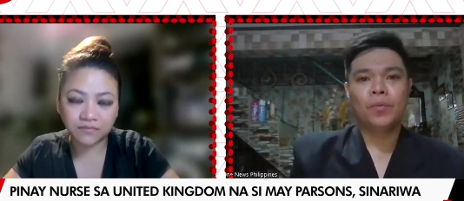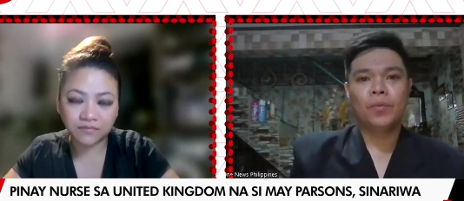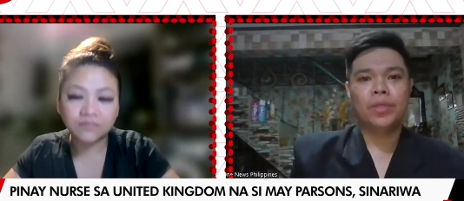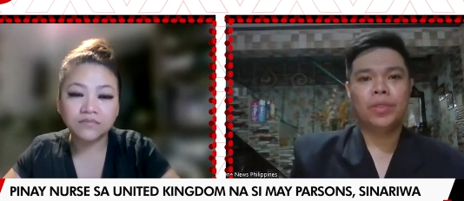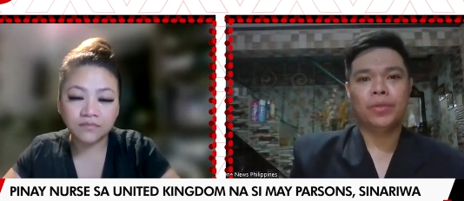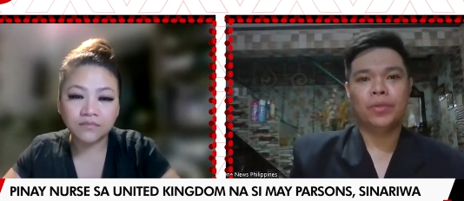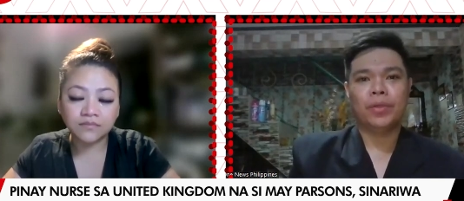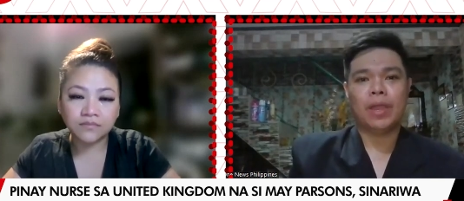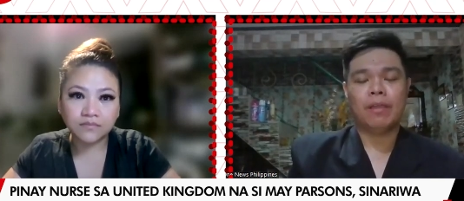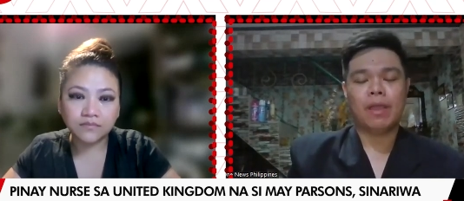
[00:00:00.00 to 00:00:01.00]
Speaker 1: with
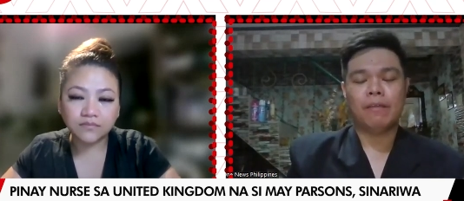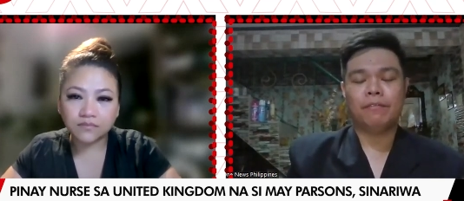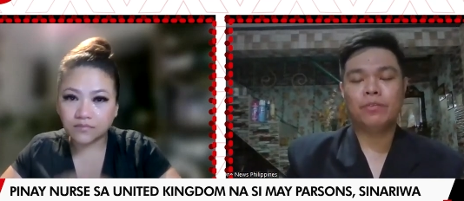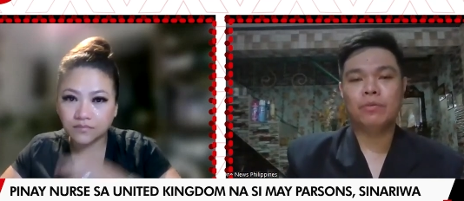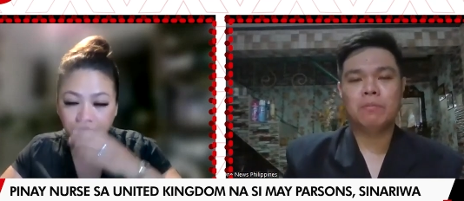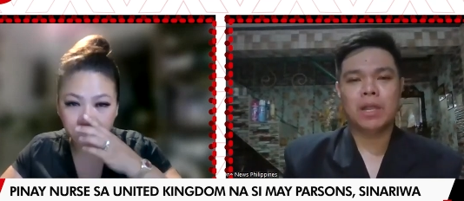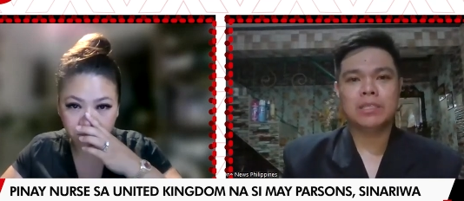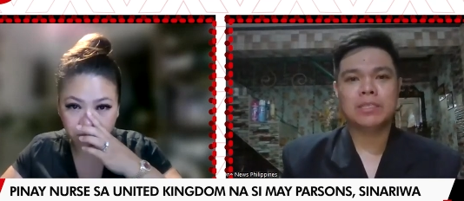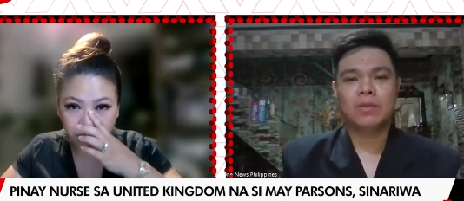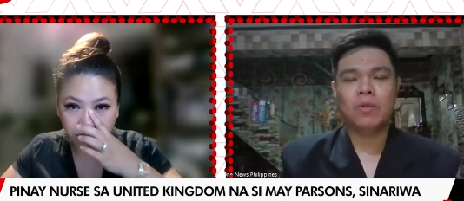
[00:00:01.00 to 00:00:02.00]
her a few
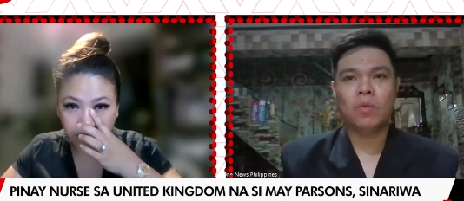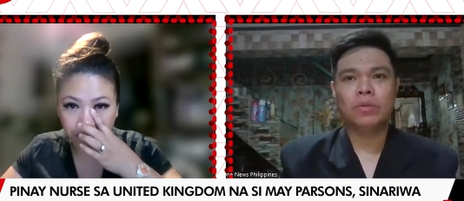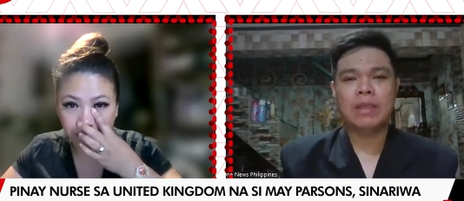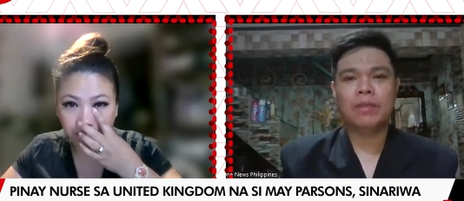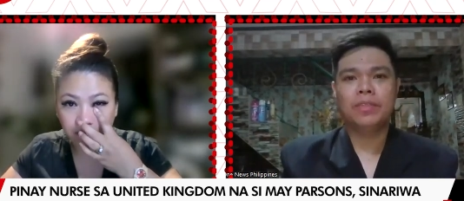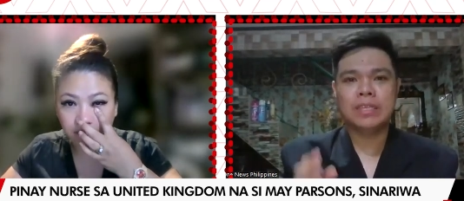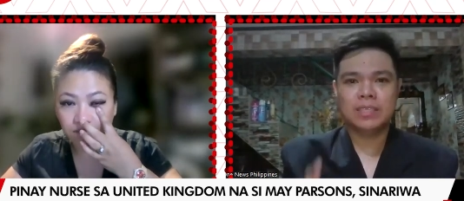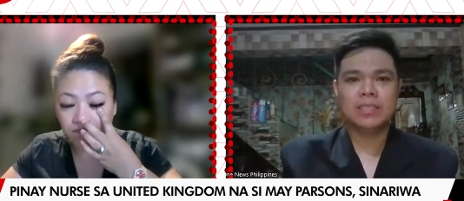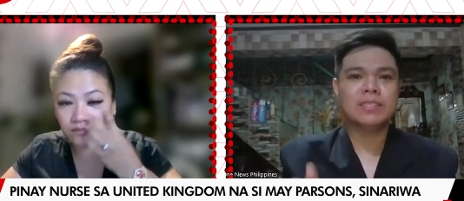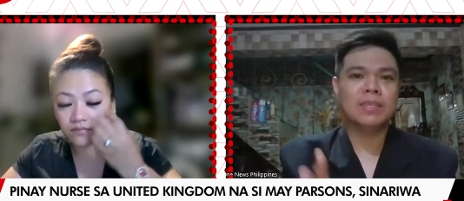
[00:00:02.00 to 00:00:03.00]
months ago. Now
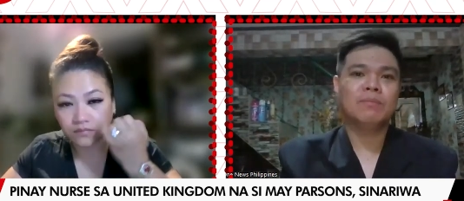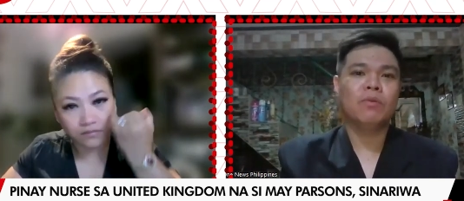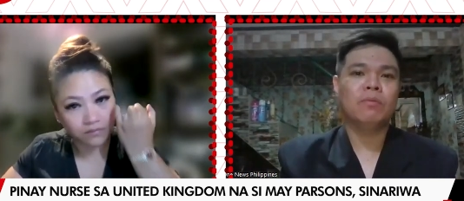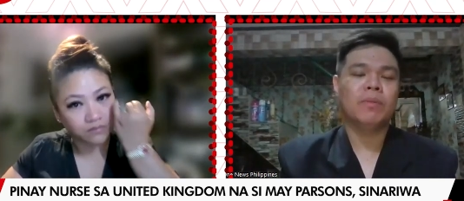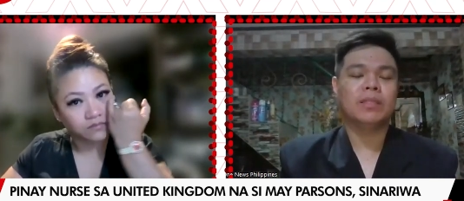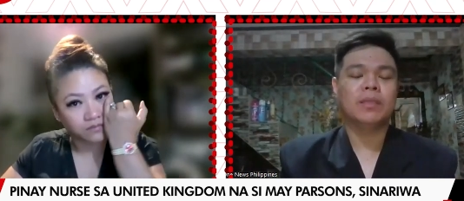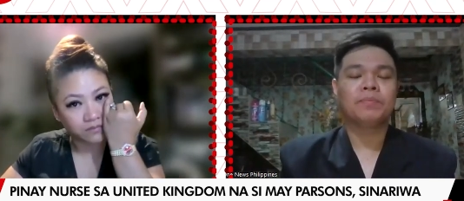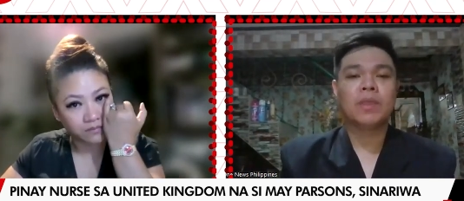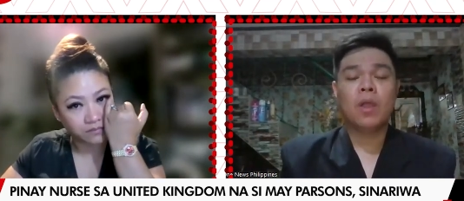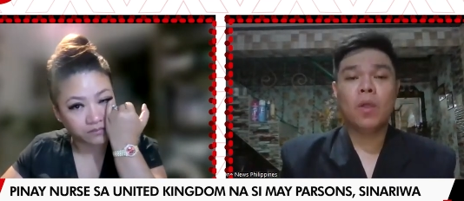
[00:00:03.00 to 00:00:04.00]
this is the moment.
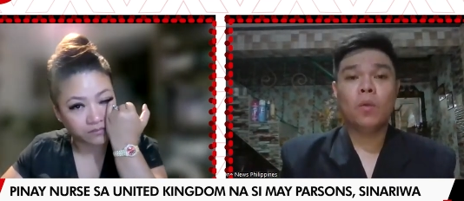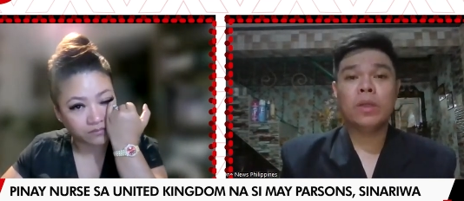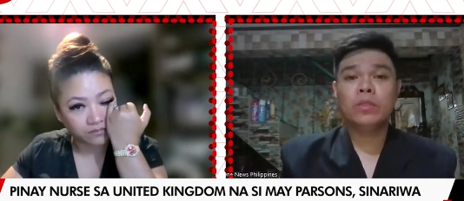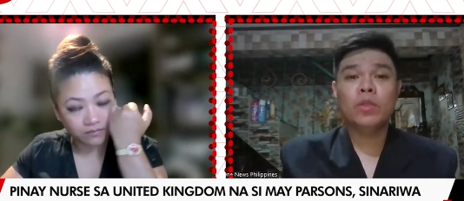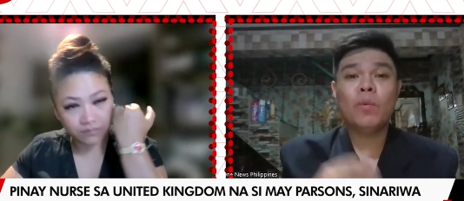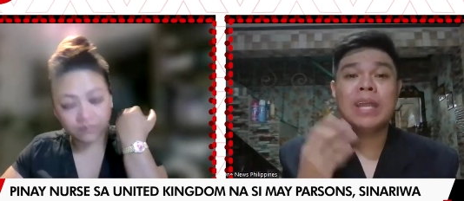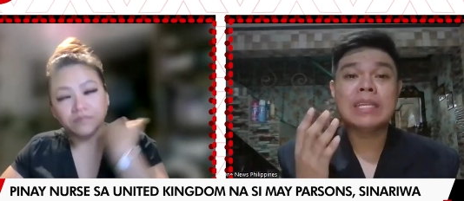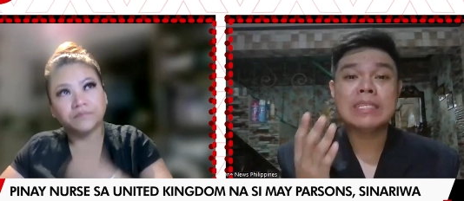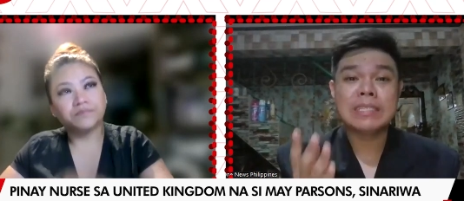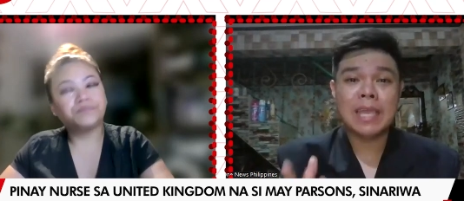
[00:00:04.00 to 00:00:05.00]
What do you want
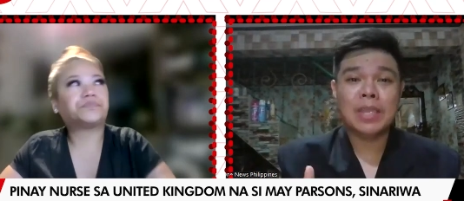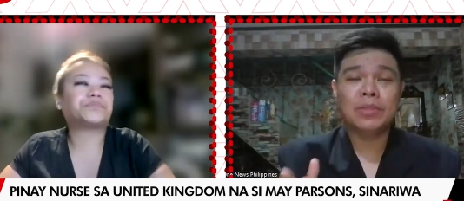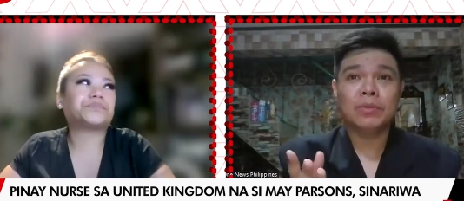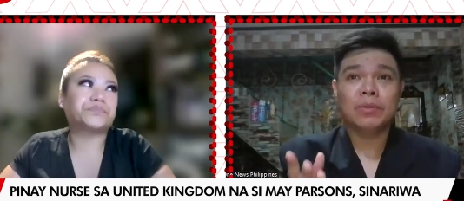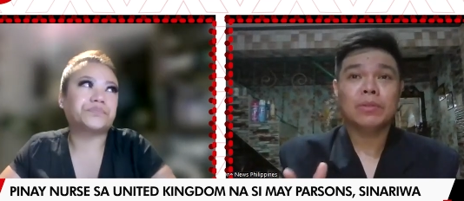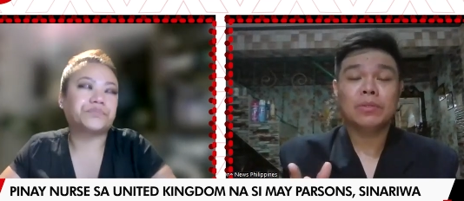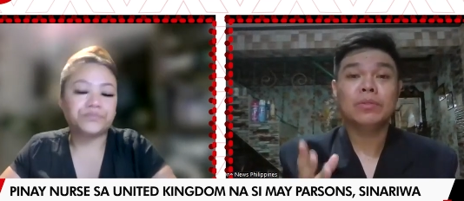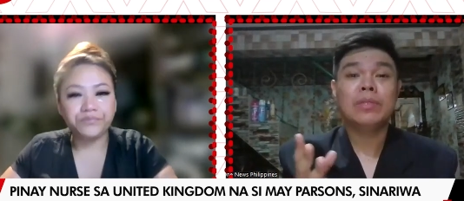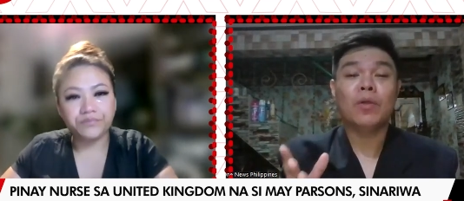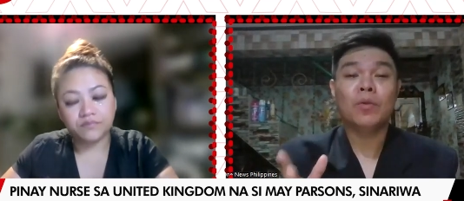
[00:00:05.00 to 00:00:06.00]
to say to,
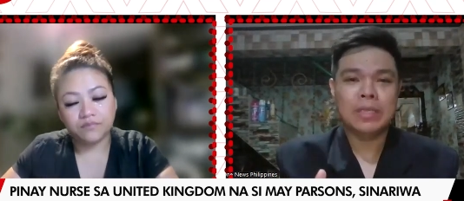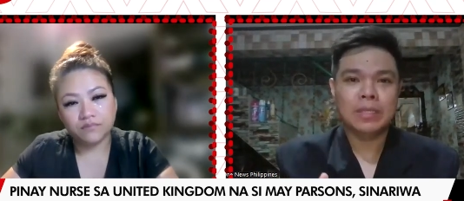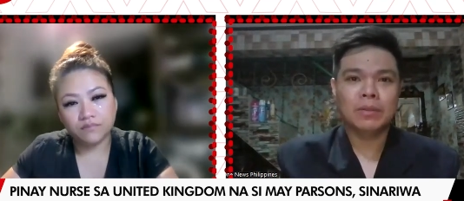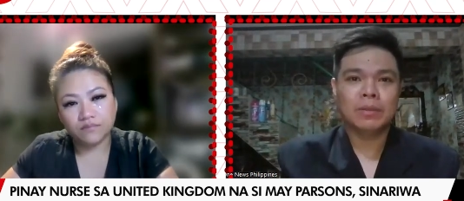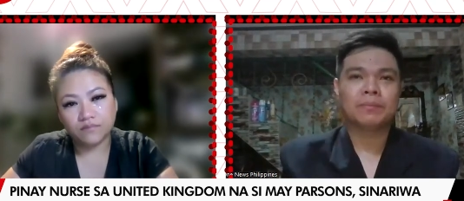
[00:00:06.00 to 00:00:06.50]
to the queen?